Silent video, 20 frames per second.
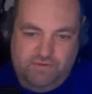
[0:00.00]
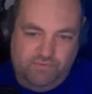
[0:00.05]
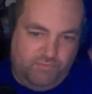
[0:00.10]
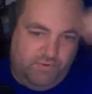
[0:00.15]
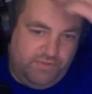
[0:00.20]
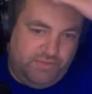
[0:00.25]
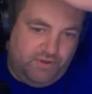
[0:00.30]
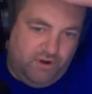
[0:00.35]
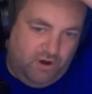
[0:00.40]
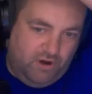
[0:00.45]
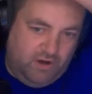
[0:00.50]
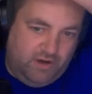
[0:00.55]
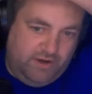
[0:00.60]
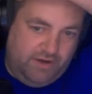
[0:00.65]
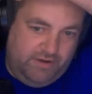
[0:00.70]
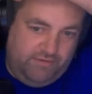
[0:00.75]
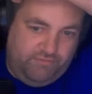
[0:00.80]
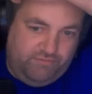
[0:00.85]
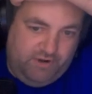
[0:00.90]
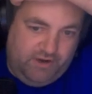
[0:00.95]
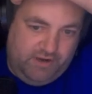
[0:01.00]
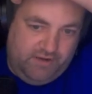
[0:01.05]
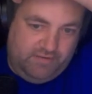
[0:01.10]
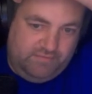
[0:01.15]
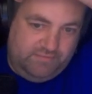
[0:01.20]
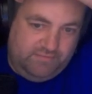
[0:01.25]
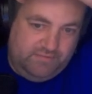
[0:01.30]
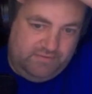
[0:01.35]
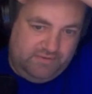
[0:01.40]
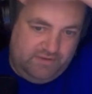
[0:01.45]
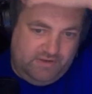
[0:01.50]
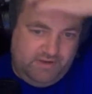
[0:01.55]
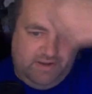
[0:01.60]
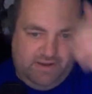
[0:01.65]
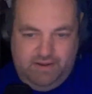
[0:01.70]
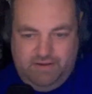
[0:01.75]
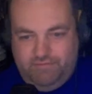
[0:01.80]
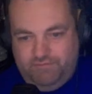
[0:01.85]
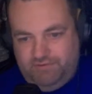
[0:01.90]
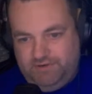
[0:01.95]
with our Ifrit,
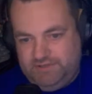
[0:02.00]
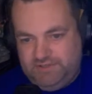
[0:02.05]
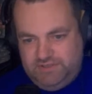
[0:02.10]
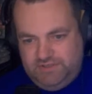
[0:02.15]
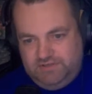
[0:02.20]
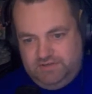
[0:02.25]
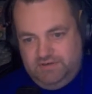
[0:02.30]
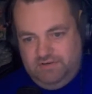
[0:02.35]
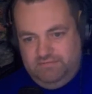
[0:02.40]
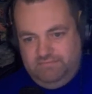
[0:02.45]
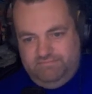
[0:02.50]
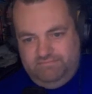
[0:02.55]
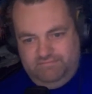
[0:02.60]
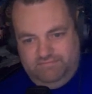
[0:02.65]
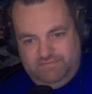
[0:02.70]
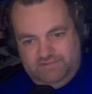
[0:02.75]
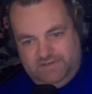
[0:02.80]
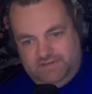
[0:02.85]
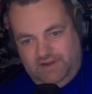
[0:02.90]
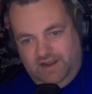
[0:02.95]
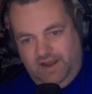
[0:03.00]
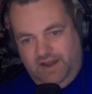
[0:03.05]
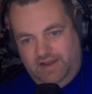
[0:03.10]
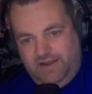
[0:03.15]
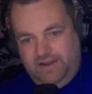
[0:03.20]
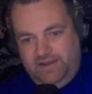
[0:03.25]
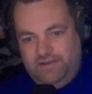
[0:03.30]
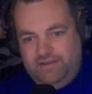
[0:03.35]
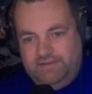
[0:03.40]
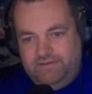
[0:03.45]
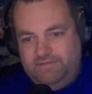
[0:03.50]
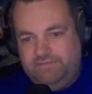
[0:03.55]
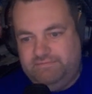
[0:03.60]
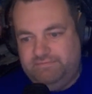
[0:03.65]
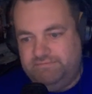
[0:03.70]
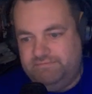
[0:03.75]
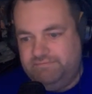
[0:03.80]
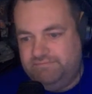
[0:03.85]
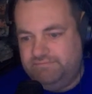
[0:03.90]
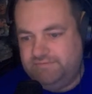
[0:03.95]
which kind of
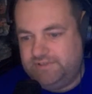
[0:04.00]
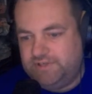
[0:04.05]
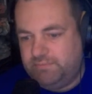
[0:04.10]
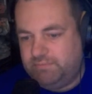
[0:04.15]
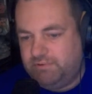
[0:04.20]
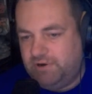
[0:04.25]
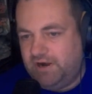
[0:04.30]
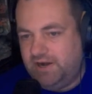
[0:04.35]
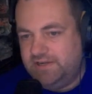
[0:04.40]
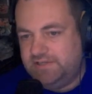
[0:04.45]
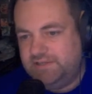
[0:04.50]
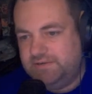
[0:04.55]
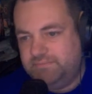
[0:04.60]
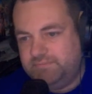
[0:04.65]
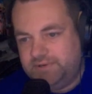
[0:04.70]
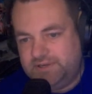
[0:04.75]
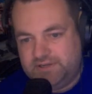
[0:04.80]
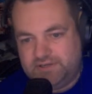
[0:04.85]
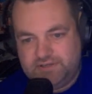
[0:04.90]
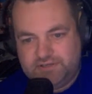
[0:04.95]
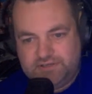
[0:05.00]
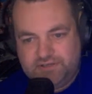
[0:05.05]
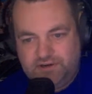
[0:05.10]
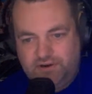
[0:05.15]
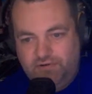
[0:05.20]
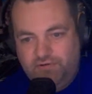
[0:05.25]
surprising because,